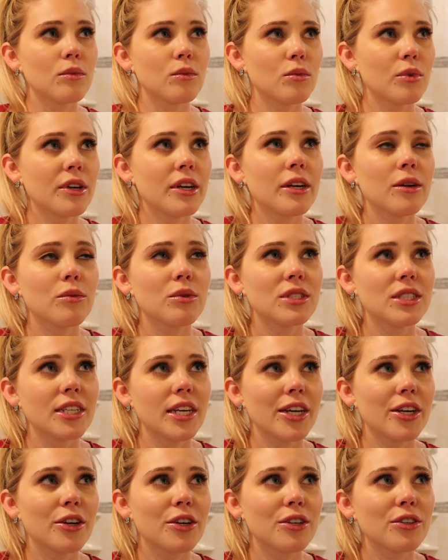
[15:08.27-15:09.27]
what I was
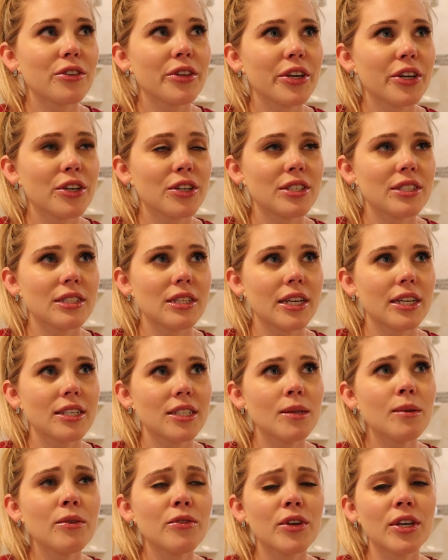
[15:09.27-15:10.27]
saying earlier is, like,
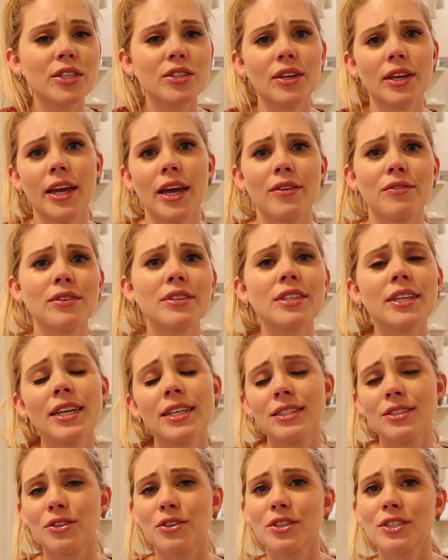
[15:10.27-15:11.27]
some of you guys like have
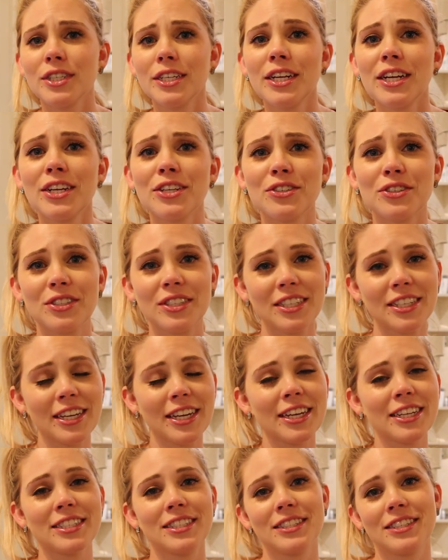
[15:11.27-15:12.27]
kids that are teenagers and
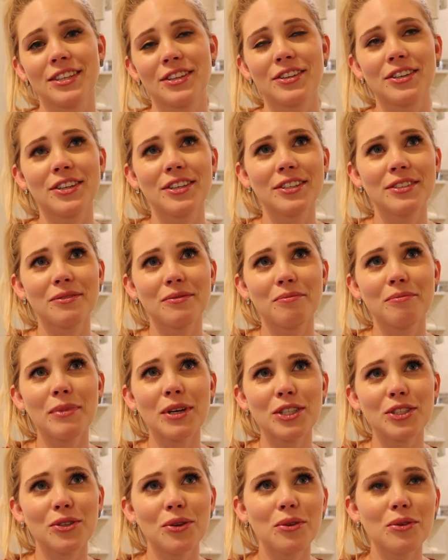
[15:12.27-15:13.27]
kids that are
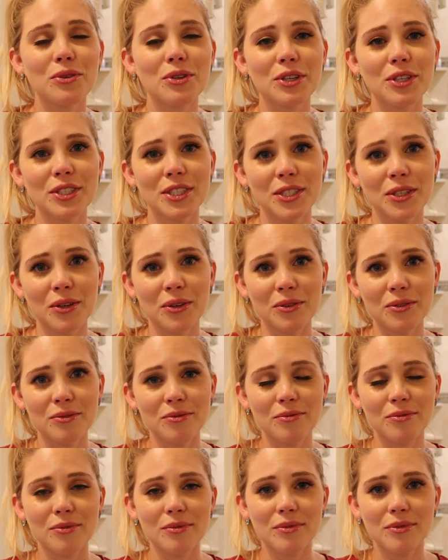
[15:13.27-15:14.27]
much older, so
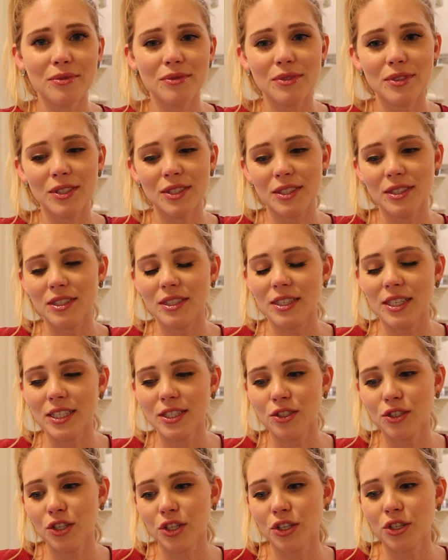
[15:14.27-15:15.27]

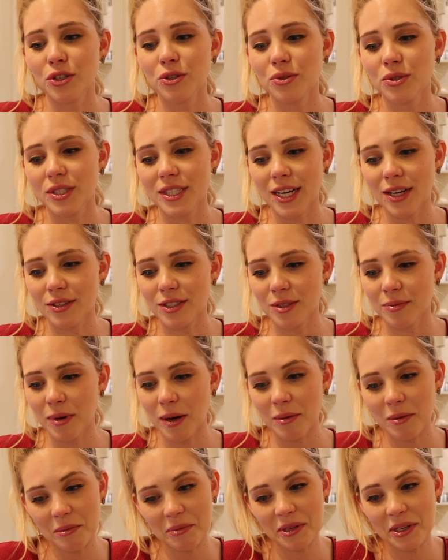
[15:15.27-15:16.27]
this to you sounds
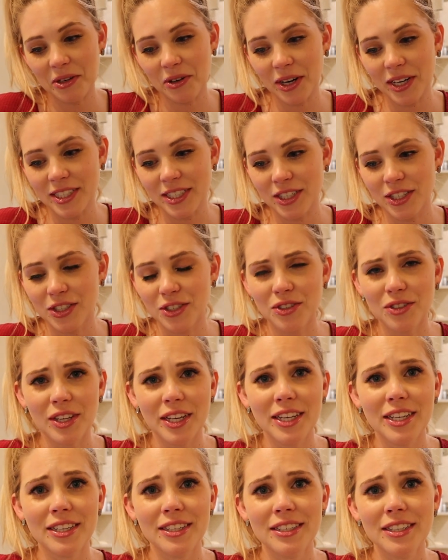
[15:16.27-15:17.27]
probably crazy because you're
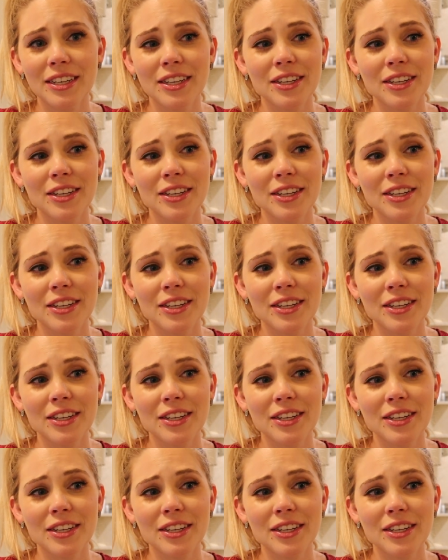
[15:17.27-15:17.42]
like,